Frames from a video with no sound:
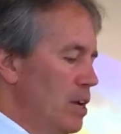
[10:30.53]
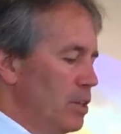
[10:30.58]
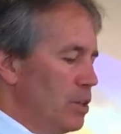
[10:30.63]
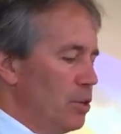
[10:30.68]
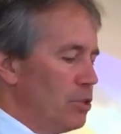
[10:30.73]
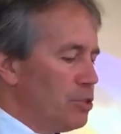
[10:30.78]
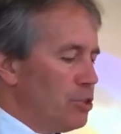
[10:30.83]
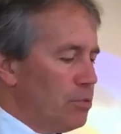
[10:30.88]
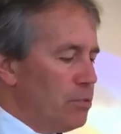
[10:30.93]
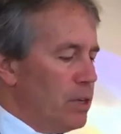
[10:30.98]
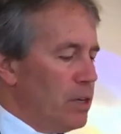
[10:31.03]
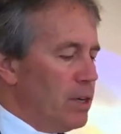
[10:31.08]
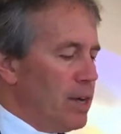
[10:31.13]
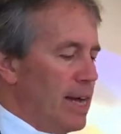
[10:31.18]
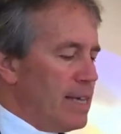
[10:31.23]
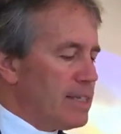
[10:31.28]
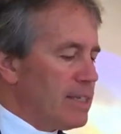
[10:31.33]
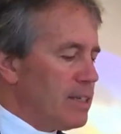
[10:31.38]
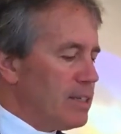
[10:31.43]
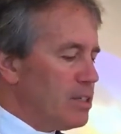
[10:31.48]
Those who
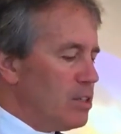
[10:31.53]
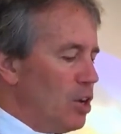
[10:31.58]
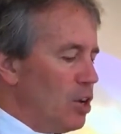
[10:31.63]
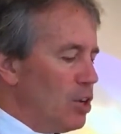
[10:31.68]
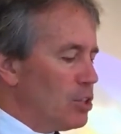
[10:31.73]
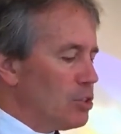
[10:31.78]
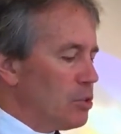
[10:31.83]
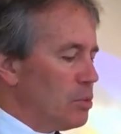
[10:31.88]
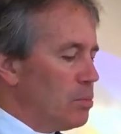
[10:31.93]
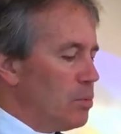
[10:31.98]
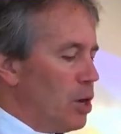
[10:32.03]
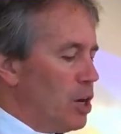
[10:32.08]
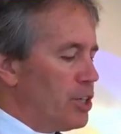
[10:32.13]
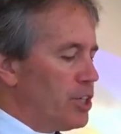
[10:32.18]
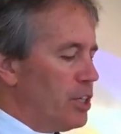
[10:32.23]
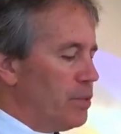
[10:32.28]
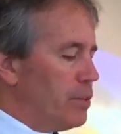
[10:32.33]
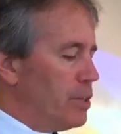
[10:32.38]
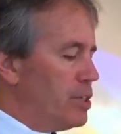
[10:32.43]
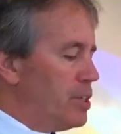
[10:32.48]
realize that as long as we're
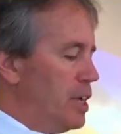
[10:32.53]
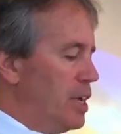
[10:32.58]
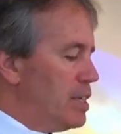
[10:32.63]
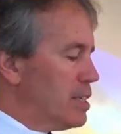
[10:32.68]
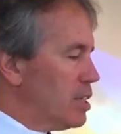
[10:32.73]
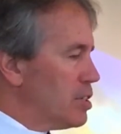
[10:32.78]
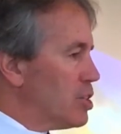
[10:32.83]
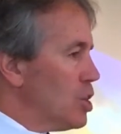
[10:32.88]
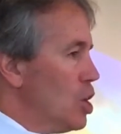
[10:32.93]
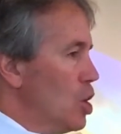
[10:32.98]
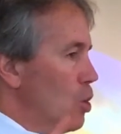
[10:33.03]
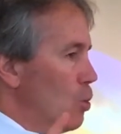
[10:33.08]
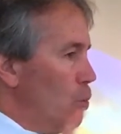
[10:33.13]
marching with Jesus,